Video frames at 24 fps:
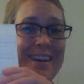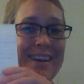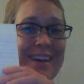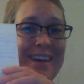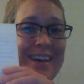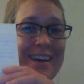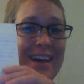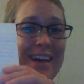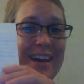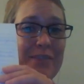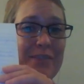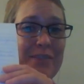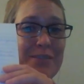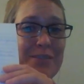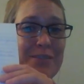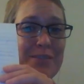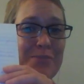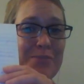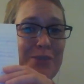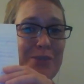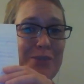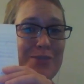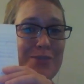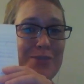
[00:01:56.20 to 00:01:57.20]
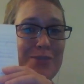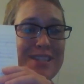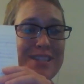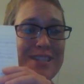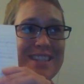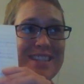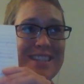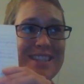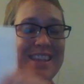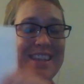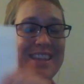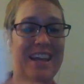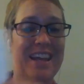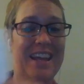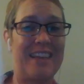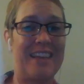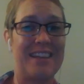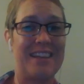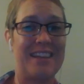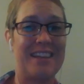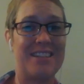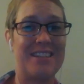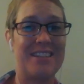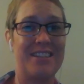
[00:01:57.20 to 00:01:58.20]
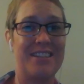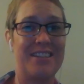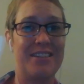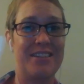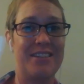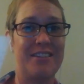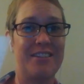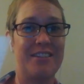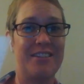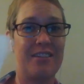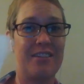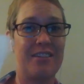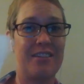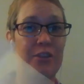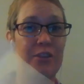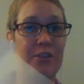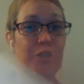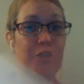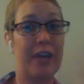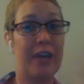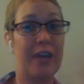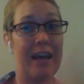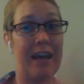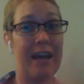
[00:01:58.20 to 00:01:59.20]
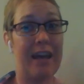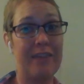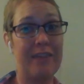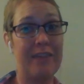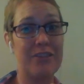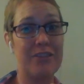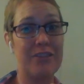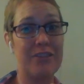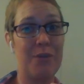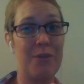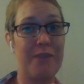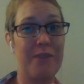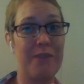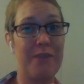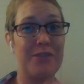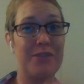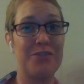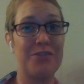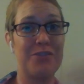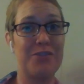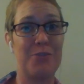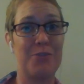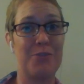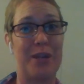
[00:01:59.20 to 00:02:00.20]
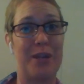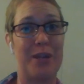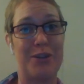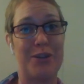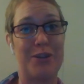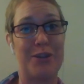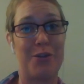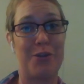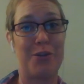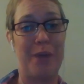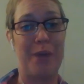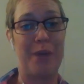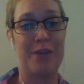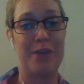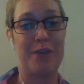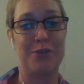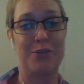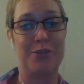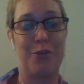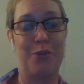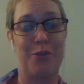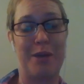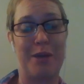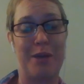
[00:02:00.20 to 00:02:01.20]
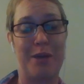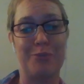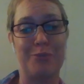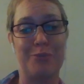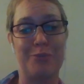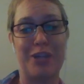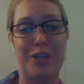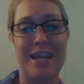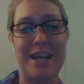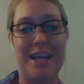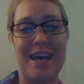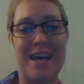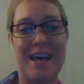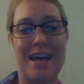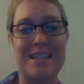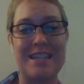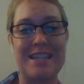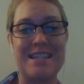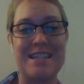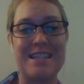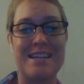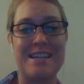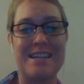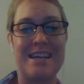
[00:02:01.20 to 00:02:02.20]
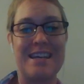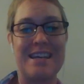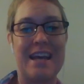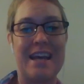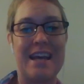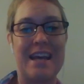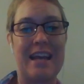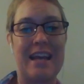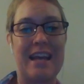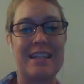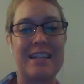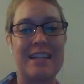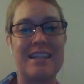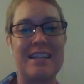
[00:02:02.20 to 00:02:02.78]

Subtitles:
have some notes that I like to look at every so often, so when I look away, you'll know what I'm looking at. And I like to